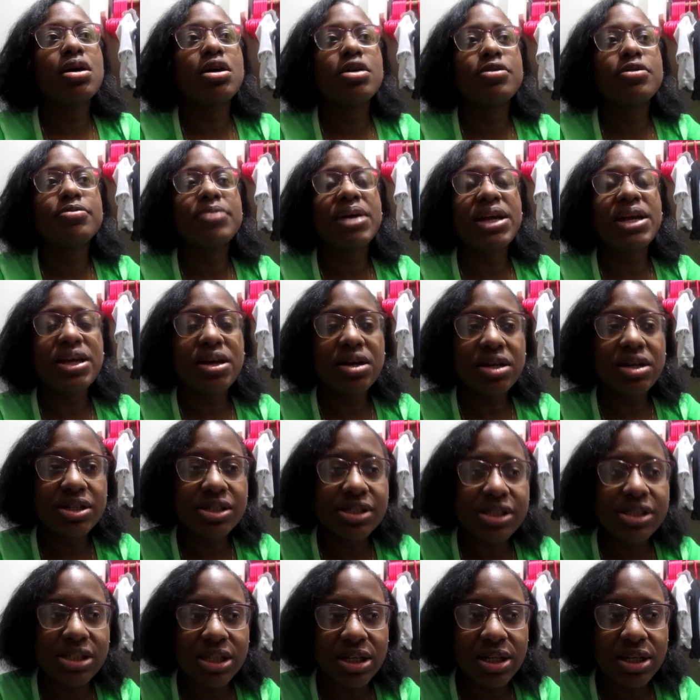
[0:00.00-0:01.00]
my
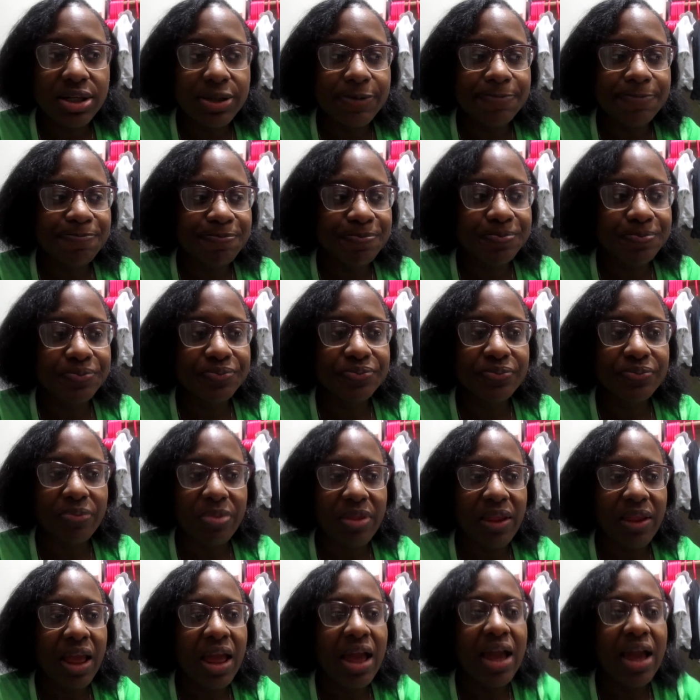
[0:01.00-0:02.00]
youngest son,
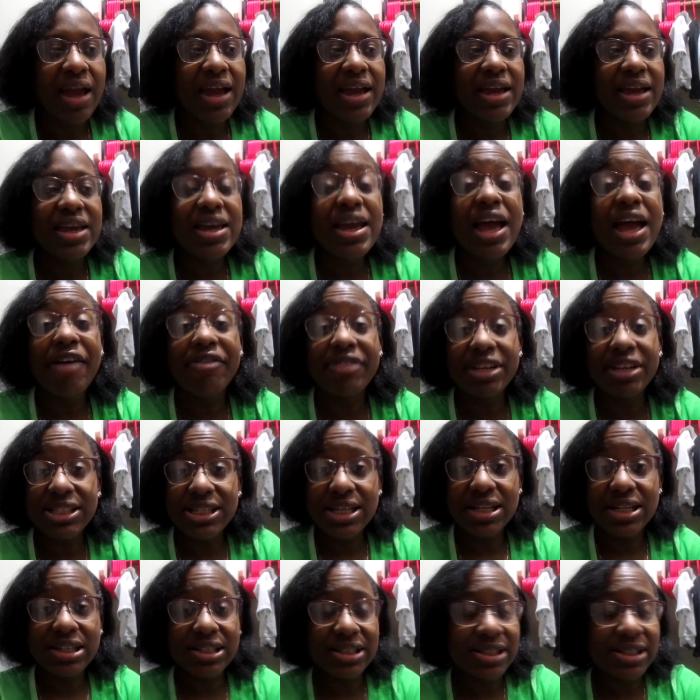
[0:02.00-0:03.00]
he have a
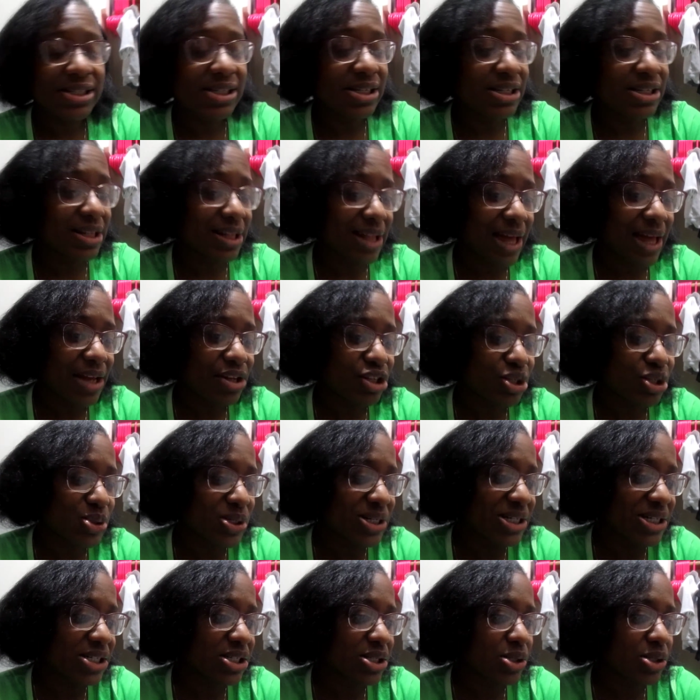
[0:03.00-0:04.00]
tendency to like
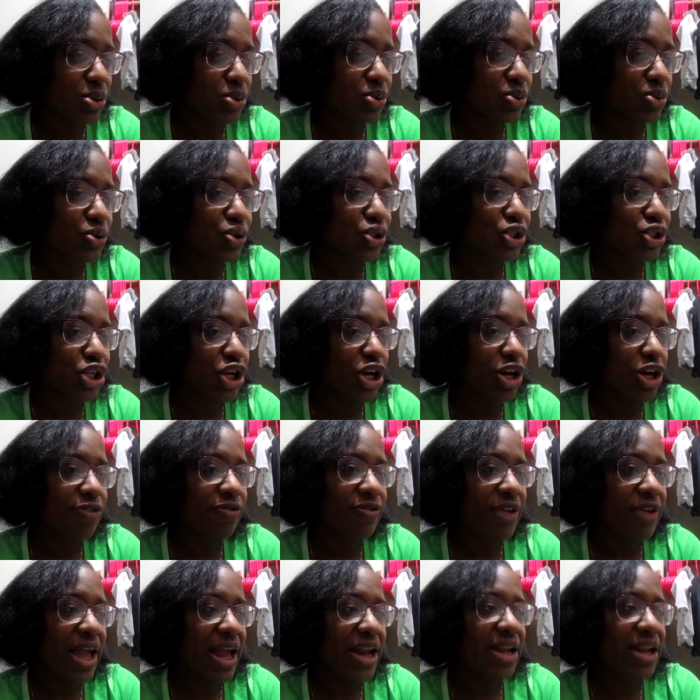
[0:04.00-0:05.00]
doing his own stuff,
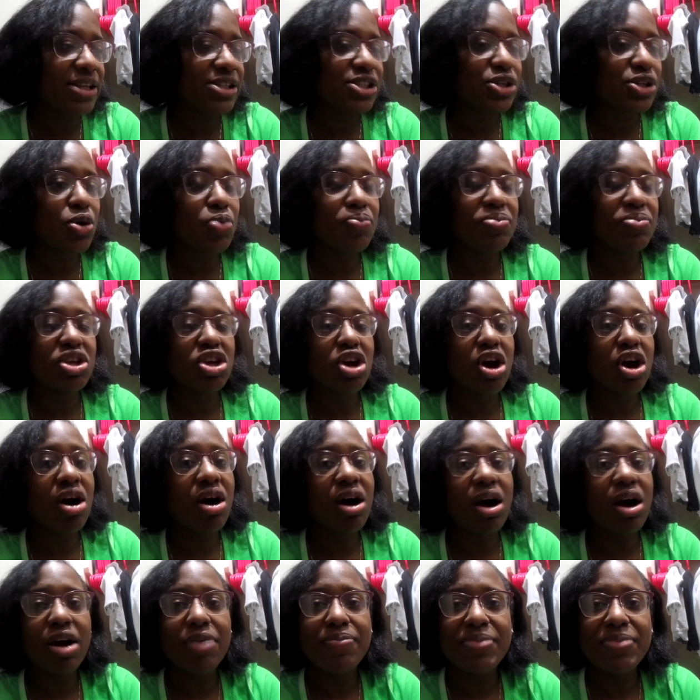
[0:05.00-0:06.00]
and it's gonna be
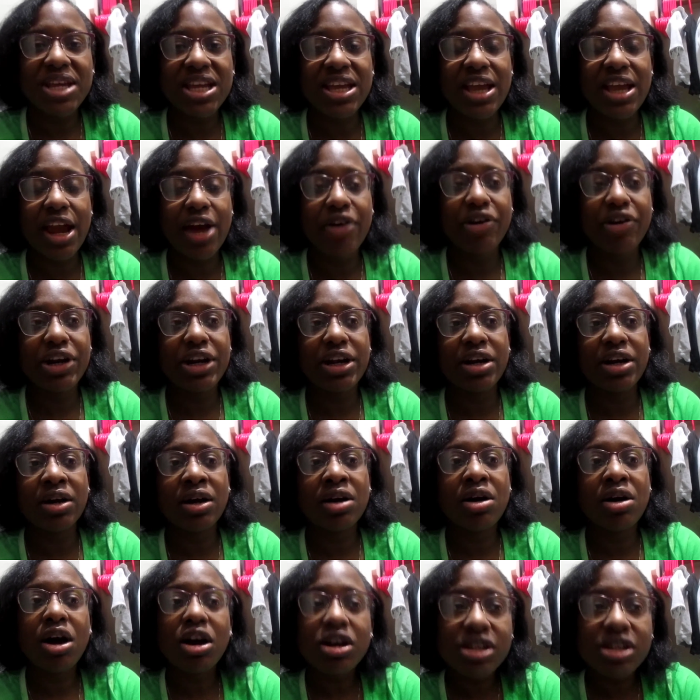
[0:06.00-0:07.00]
hard me carrying a
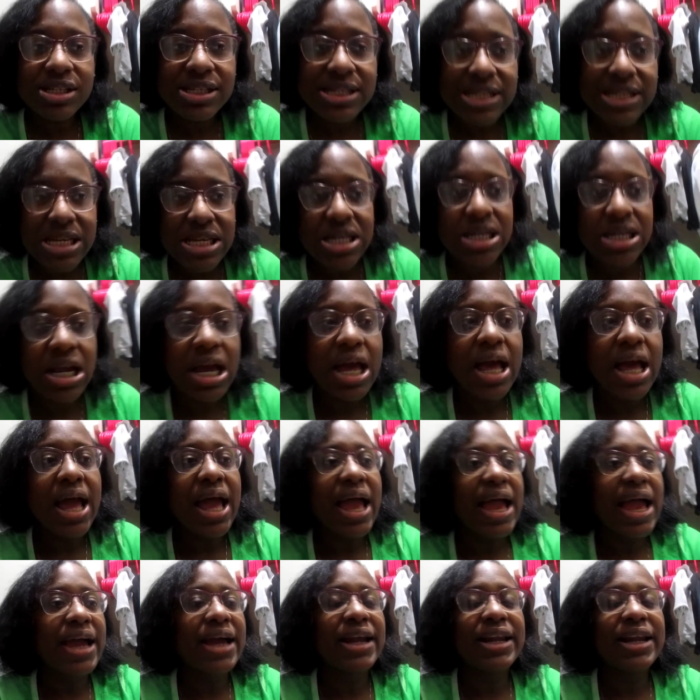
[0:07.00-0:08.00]
car seat
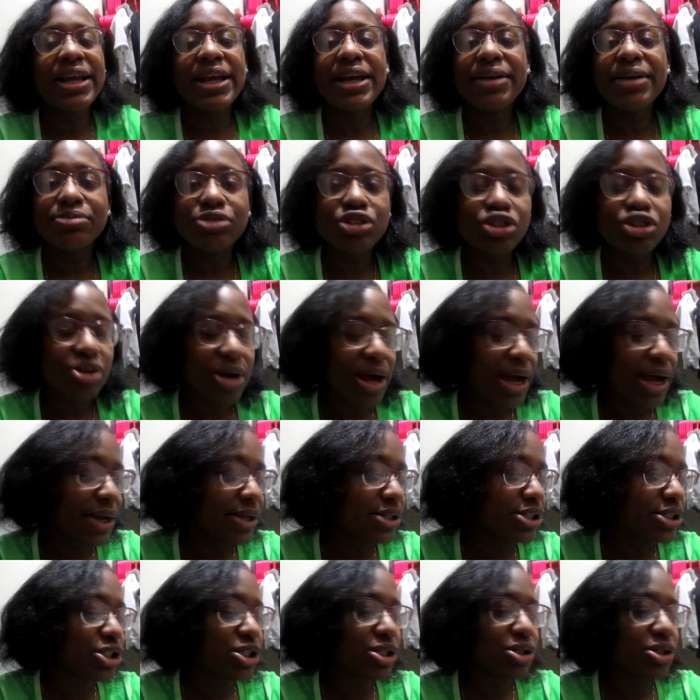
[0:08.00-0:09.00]
and him trying
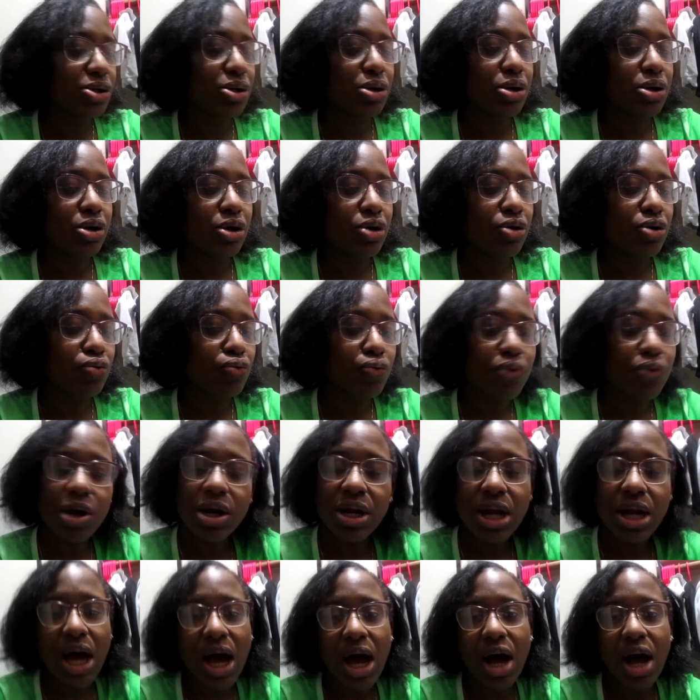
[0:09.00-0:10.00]
to run
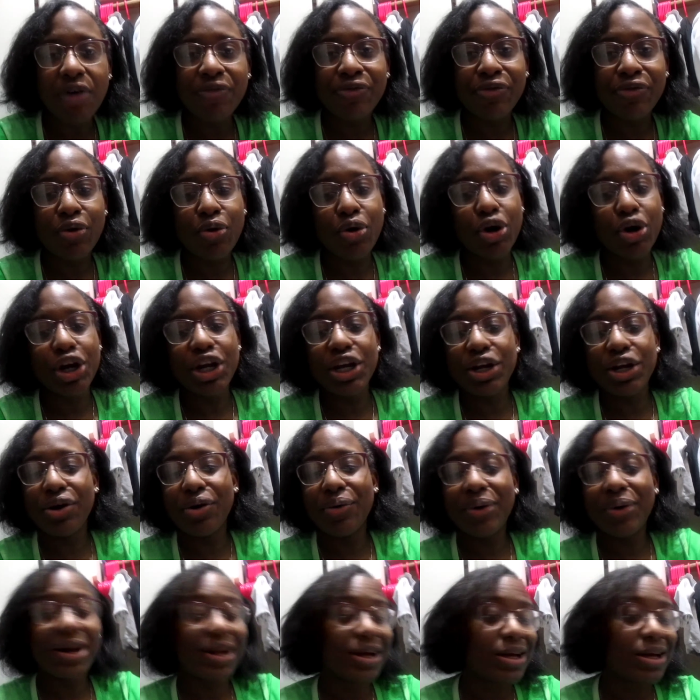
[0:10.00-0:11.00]
off, or he don't
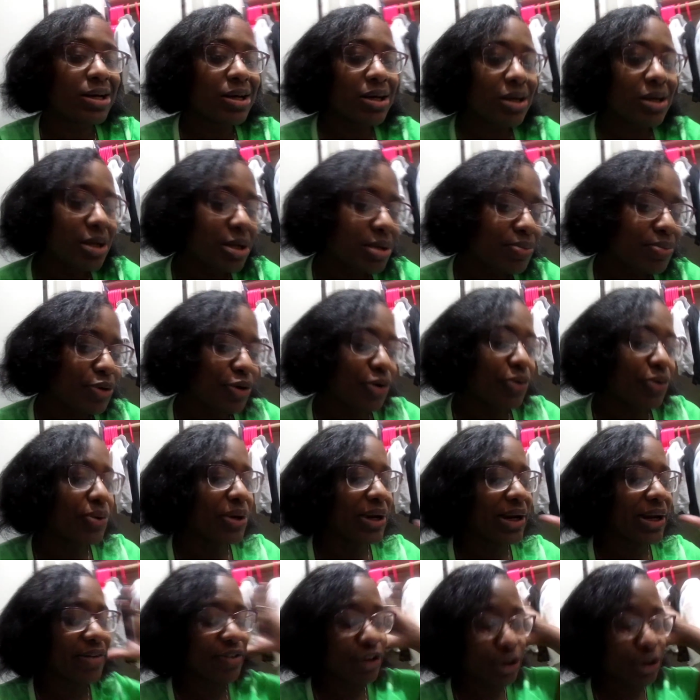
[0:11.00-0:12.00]
want to come or
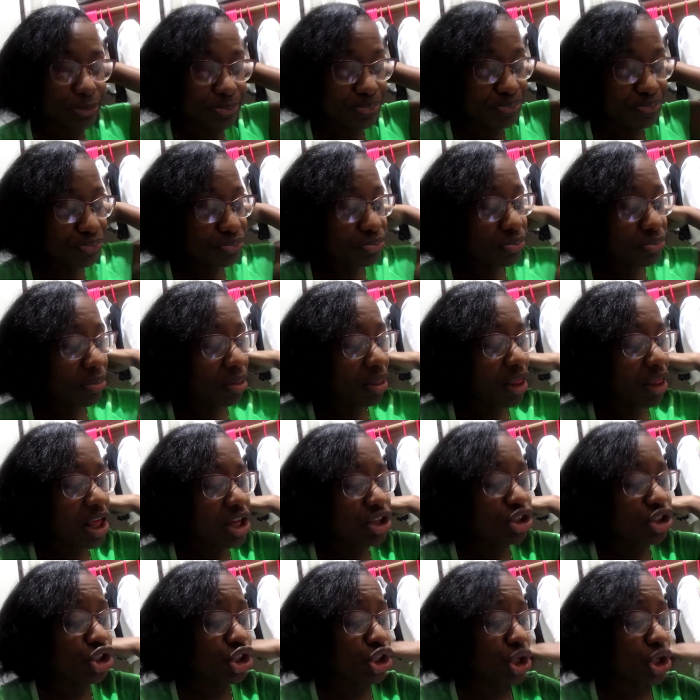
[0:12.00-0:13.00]
whatever.
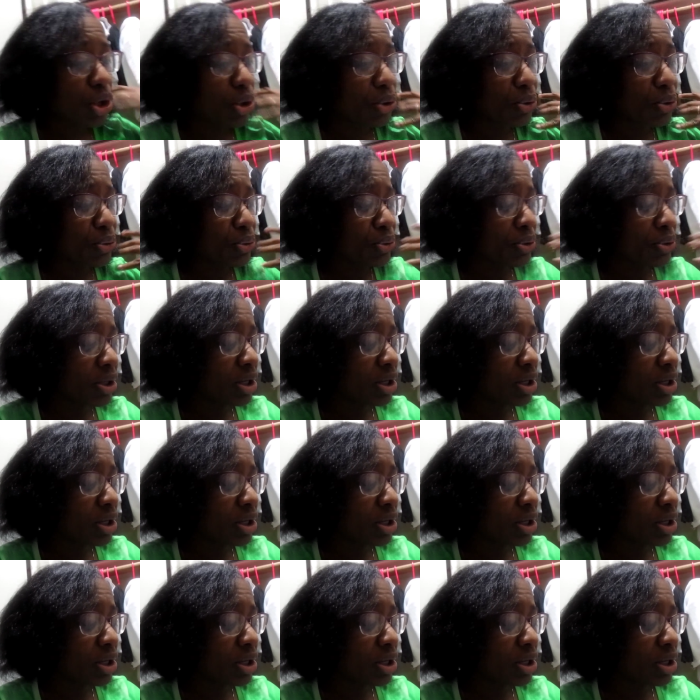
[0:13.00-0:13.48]
So